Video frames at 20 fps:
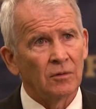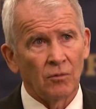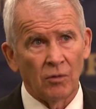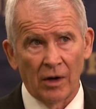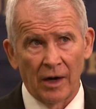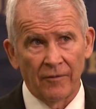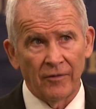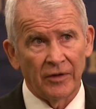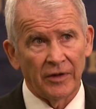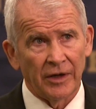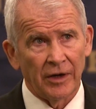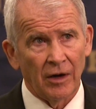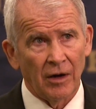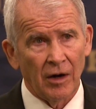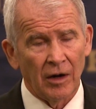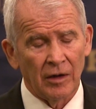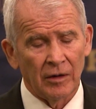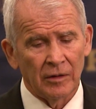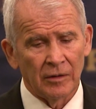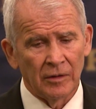wherever they
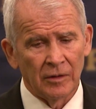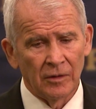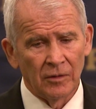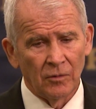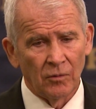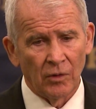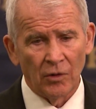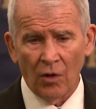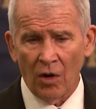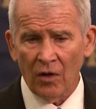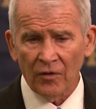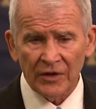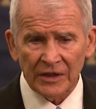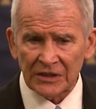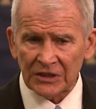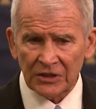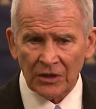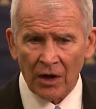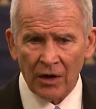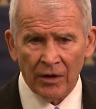are. When all this
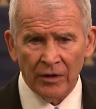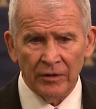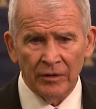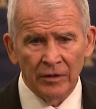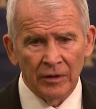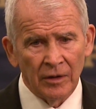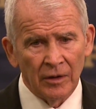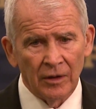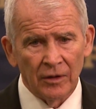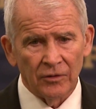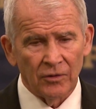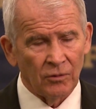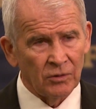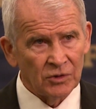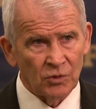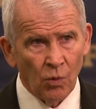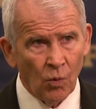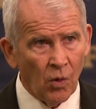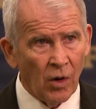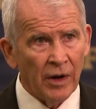started, there
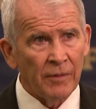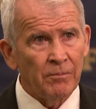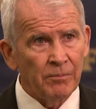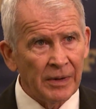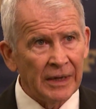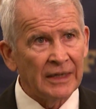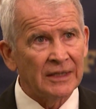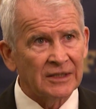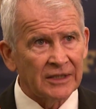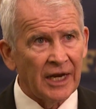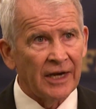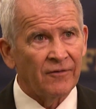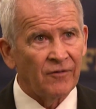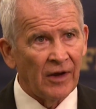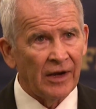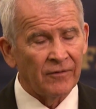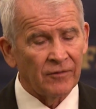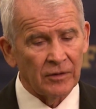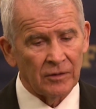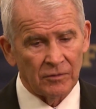was one big safe
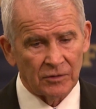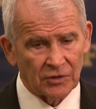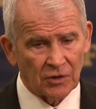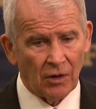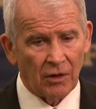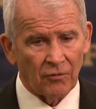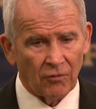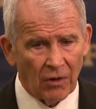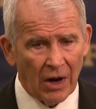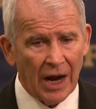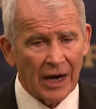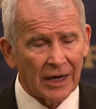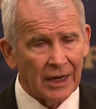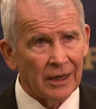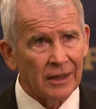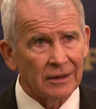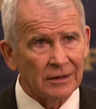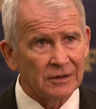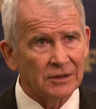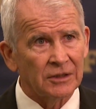haven. It's called
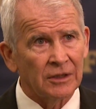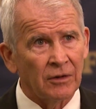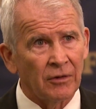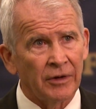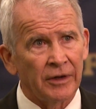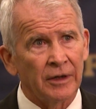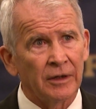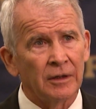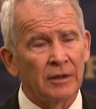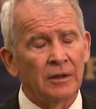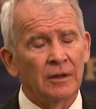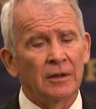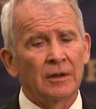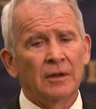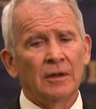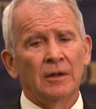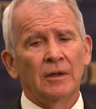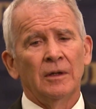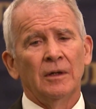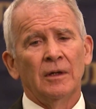Raqqa in Syria.
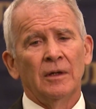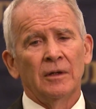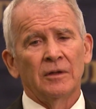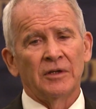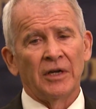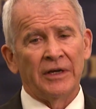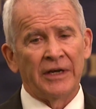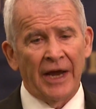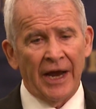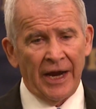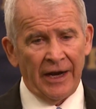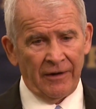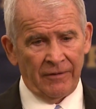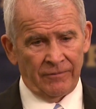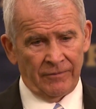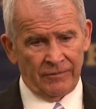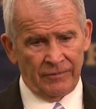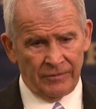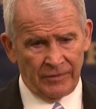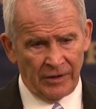Today,
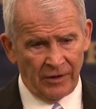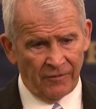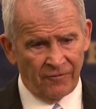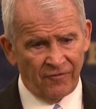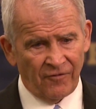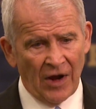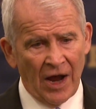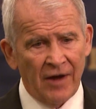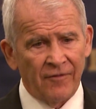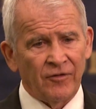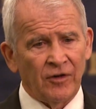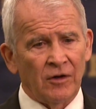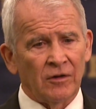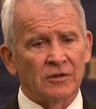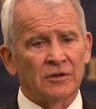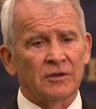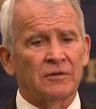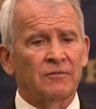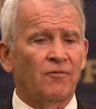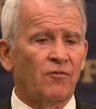here 4
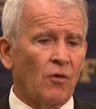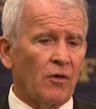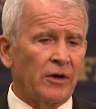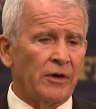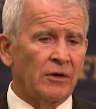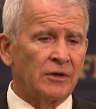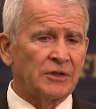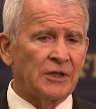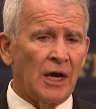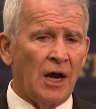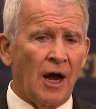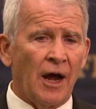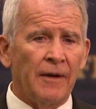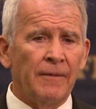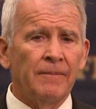years on,